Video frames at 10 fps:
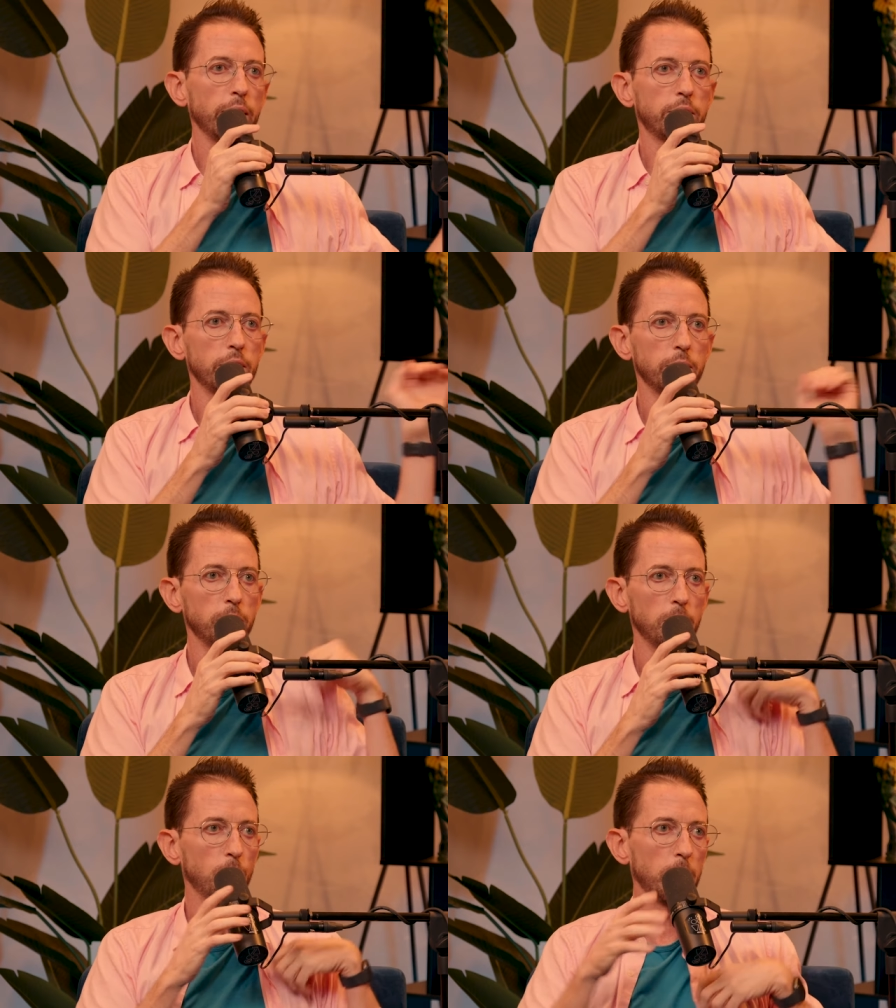went to
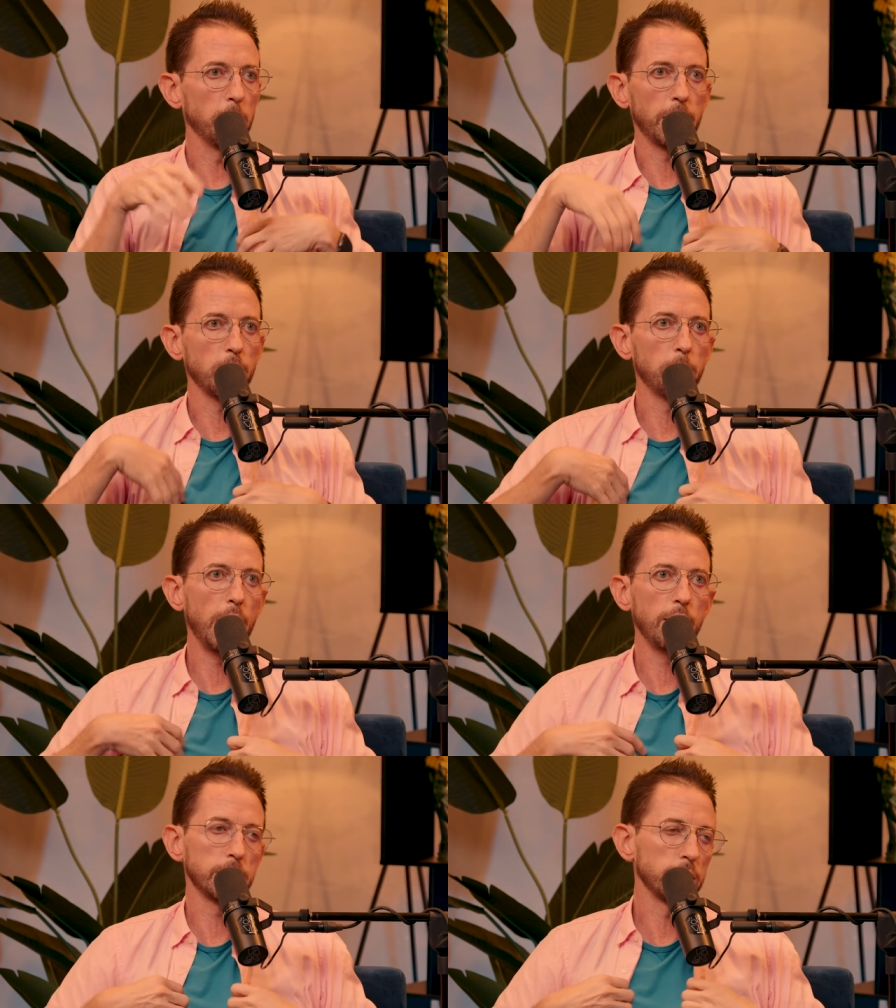what Michael
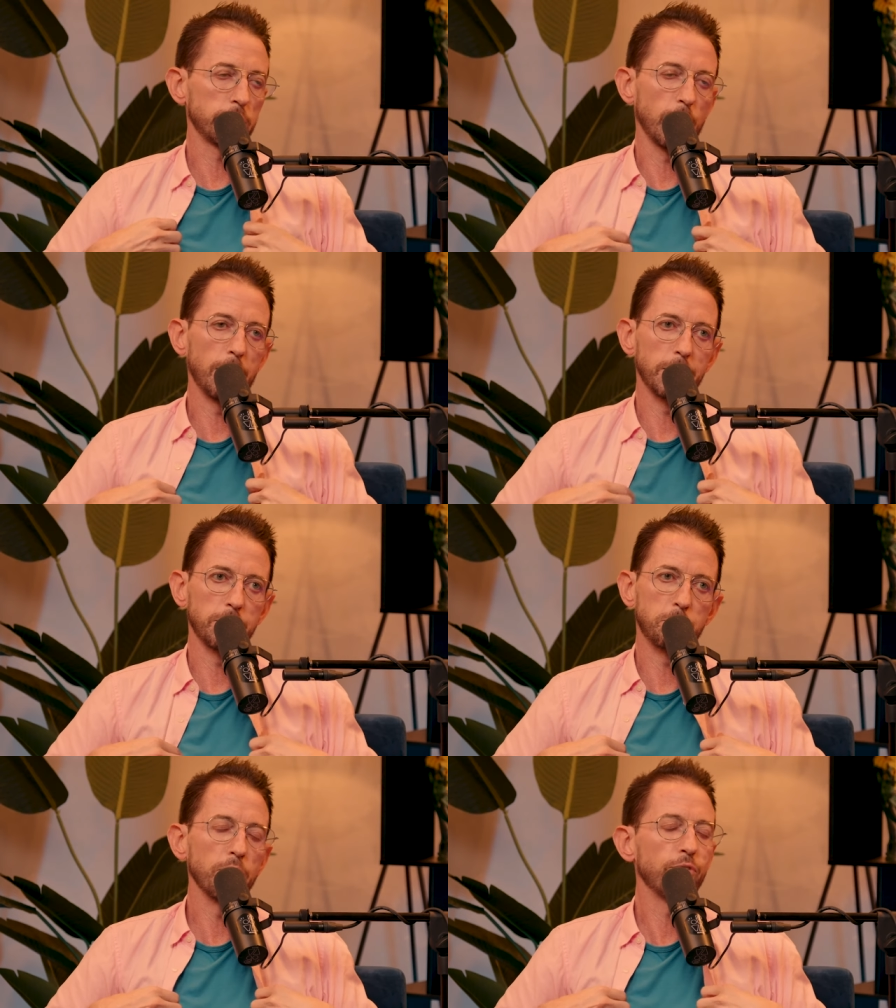Pollan described
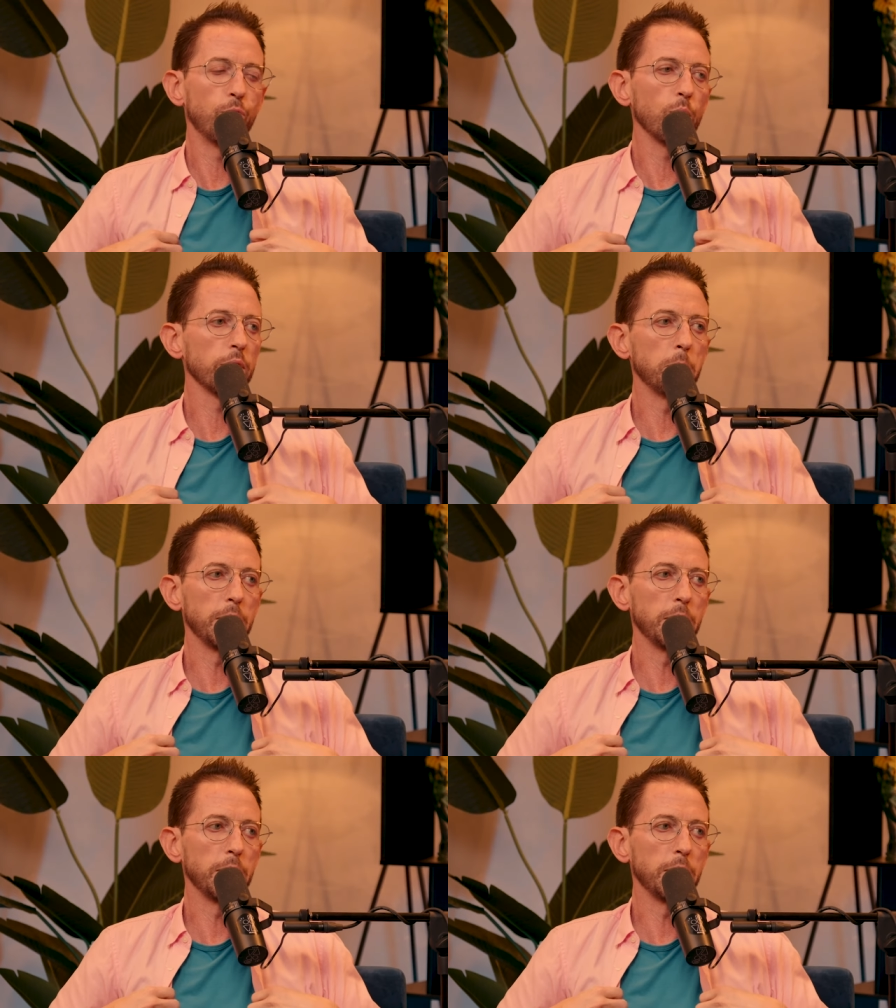as before the